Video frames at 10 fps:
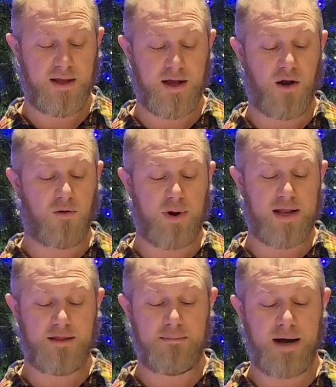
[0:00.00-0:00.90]
and
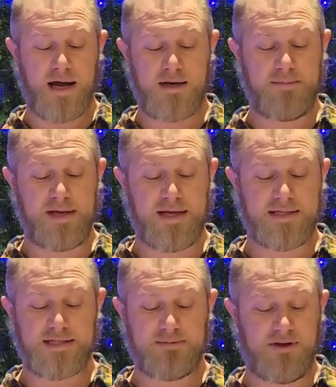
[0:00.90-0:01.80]
already the mind
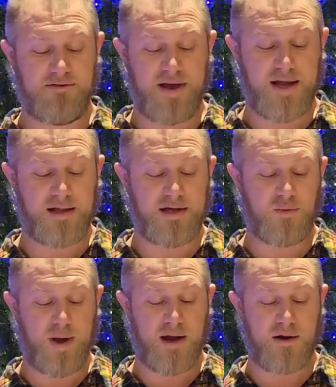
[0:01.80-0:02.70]
begins to be vaguely
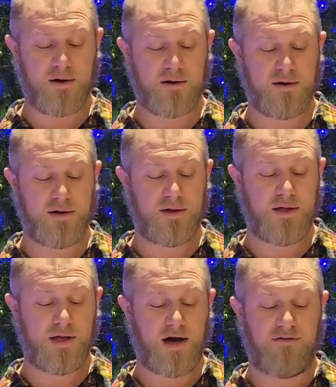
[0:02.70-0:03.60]
aware
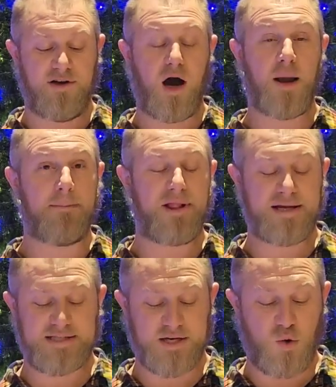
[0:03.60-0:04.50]
of an
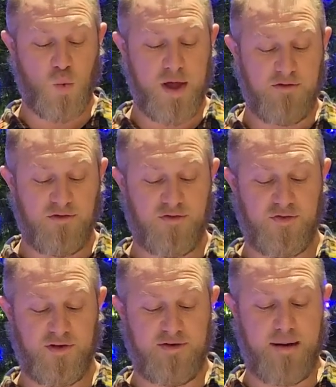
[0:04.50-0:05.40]
unpleasant whiff
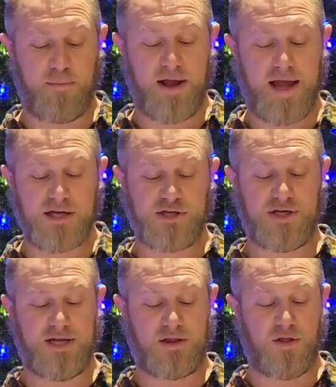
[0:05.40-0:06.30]
of
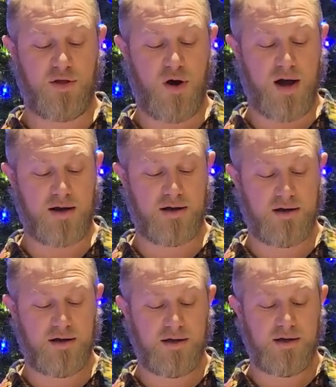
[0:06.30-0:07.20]
apprehension at the thought
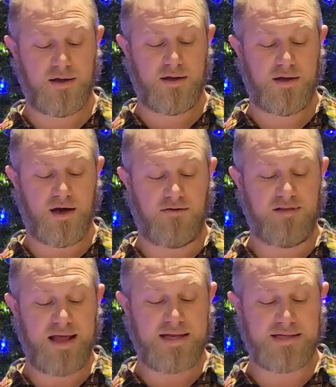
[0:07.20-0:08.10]
of
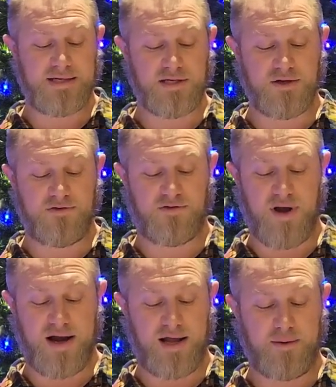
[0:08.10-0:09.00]
Lent and Good
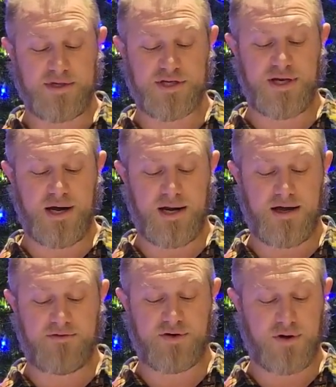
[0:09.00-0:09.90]
Friday, which cannot,
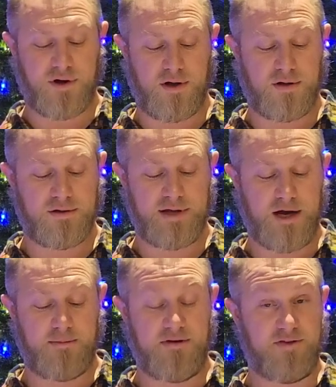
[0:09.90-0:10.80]
after all,
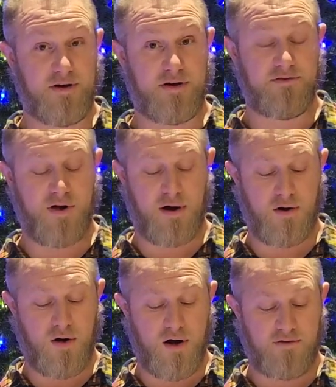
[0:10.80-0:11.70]
now be very
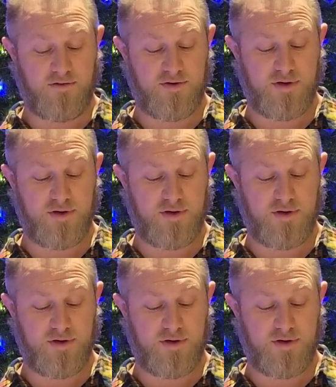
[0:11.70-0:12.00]
far off.